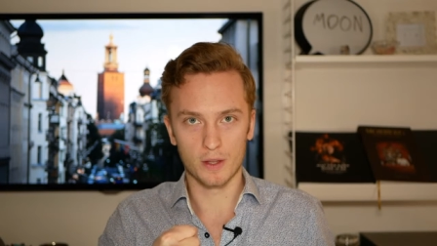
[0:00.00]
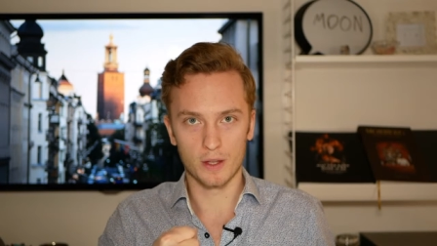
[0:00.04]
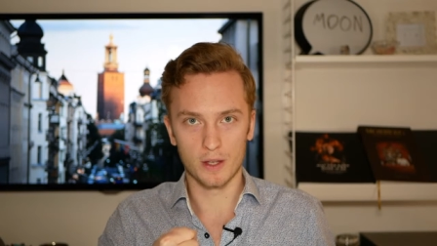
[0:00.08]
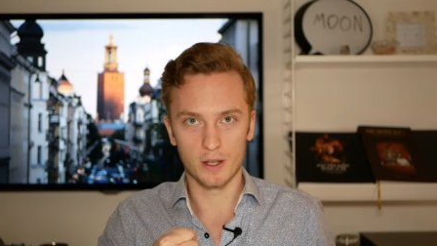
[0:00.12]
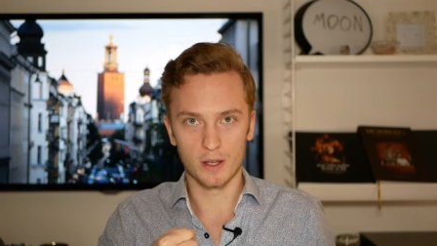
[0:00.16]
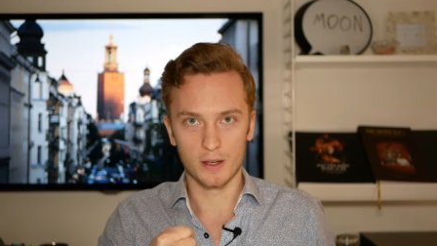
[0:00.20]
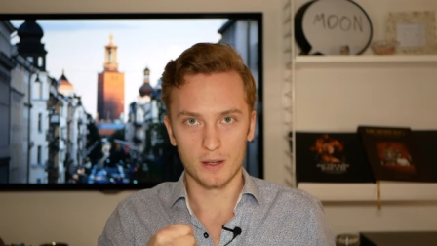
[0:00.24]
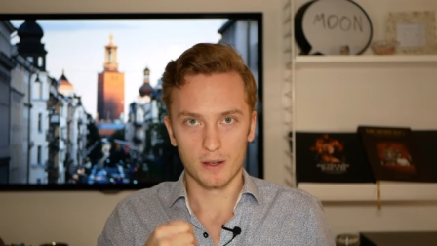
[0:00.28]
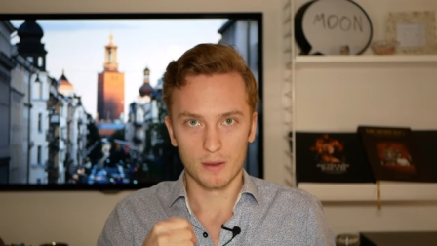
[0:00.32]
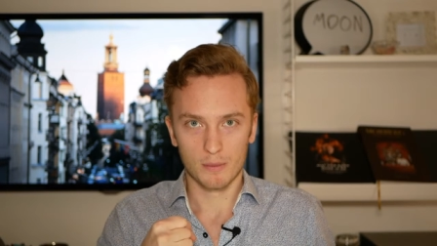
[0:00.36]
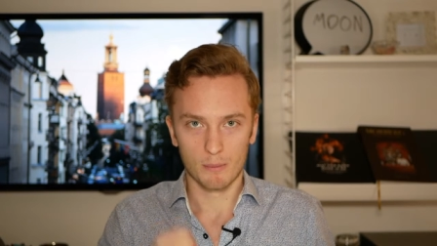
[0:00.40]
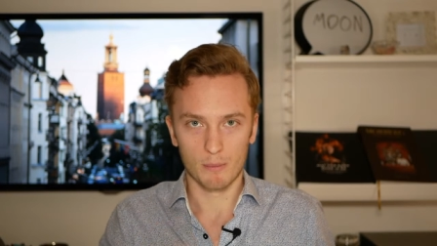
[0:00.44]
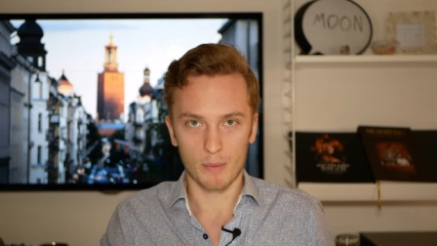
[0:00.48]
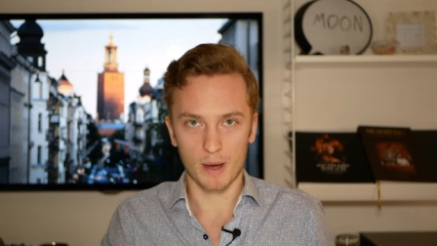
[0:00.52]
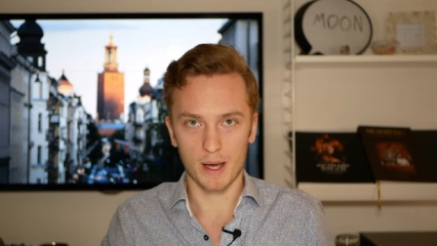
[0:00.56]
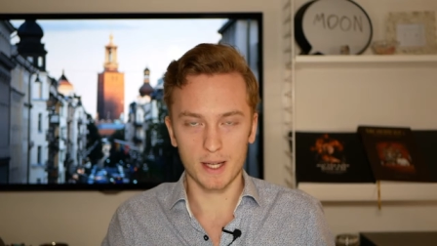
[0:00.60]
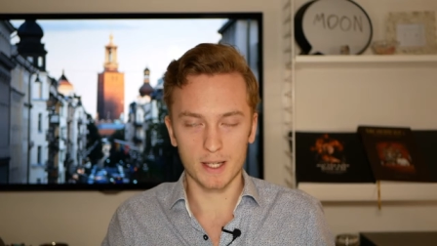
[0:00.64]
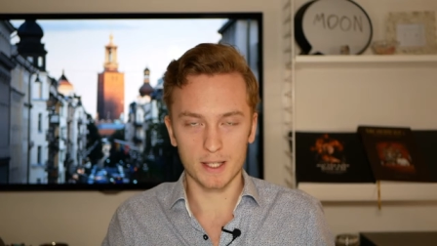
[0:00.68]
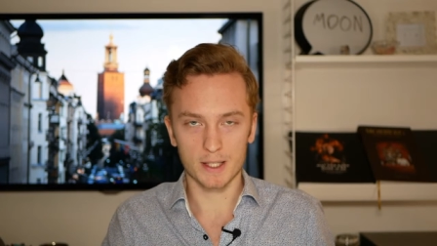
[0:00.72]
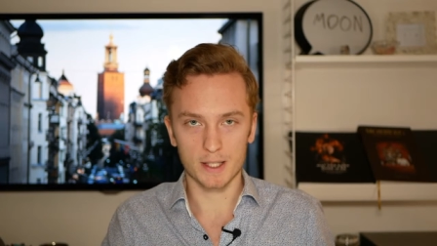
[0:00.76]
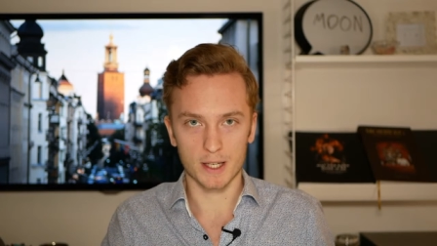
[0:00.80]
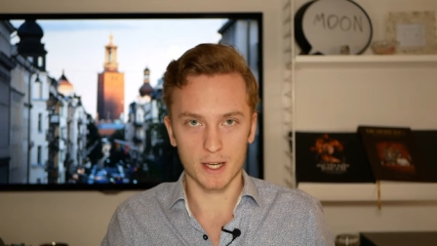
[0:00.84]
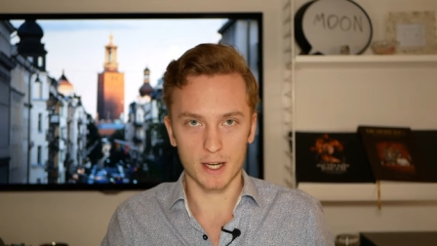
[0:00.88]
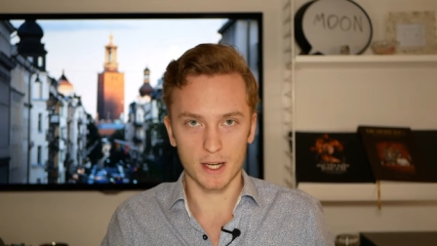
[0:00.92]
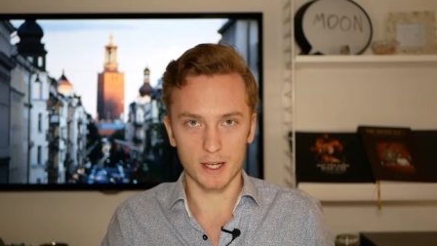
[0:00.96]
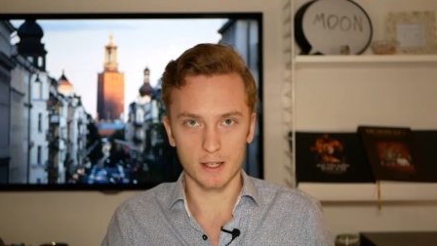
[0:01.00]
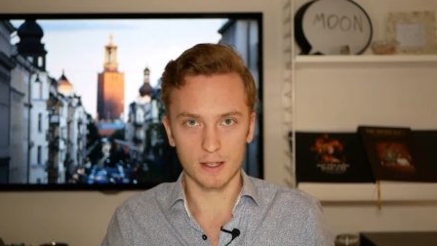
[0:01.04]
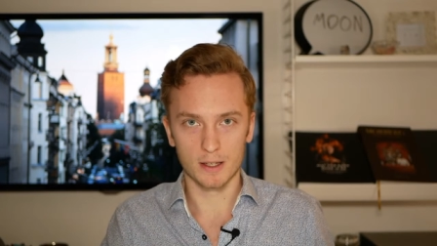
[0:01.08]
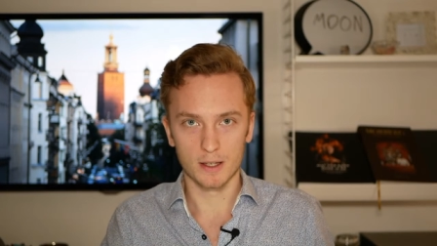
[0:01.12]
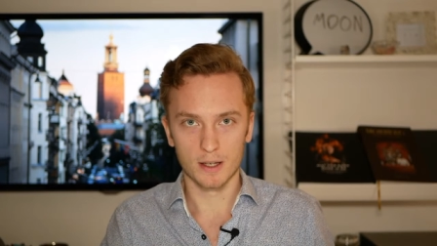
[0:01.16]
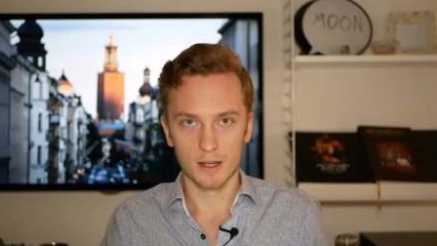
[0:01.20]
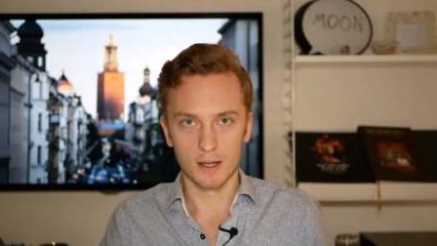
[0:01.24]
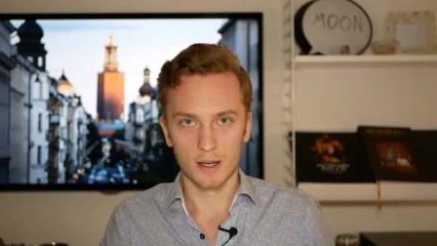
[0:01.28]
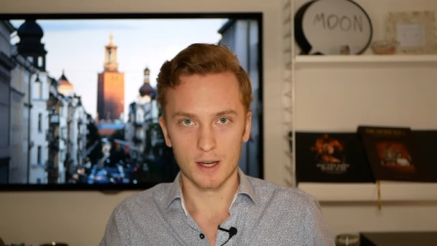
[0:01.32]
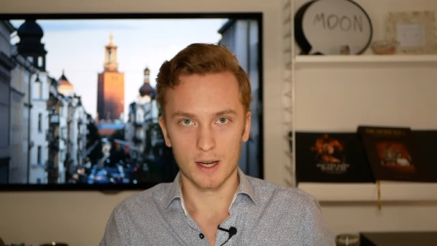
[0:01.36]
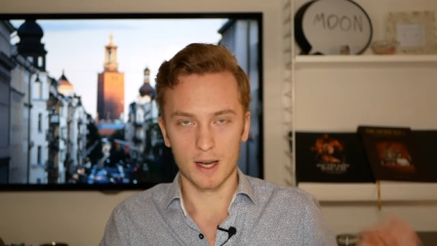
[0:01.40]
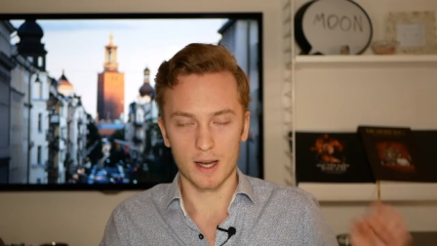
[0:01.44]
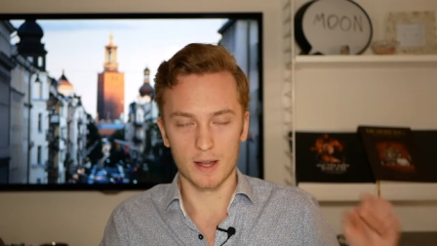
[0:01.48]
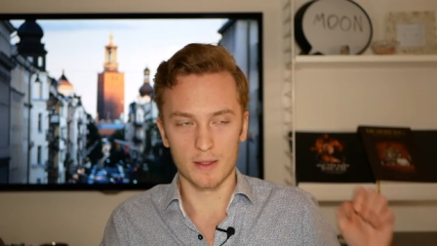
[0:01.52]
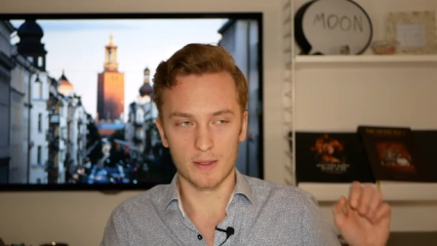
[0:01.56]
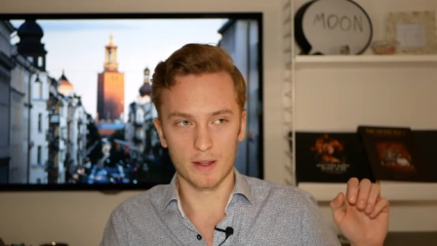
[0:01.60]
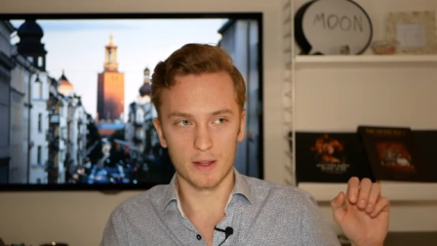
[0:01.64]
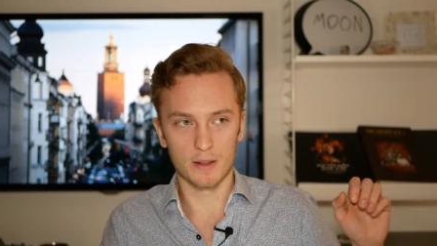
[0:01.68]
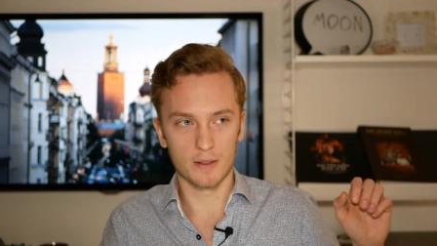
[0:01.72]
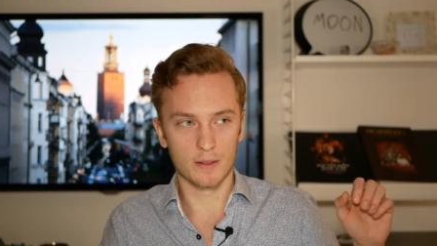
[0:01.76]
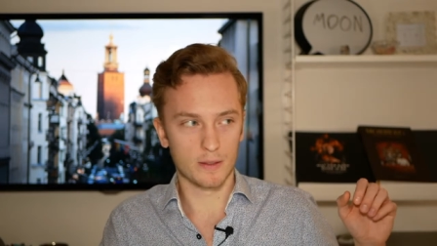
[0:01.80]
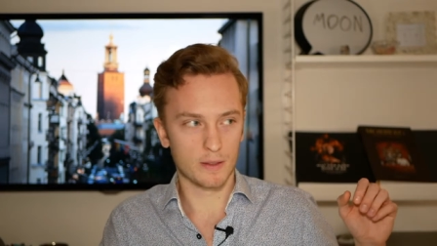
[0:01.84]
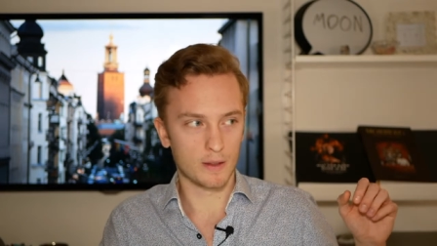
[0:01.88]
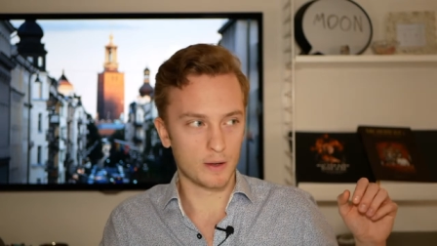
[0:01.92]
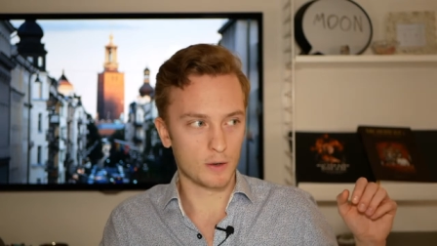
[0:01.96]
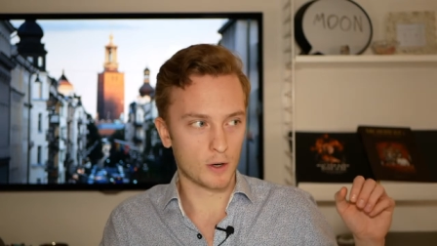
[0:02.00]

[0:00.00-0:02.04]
the main chain, and then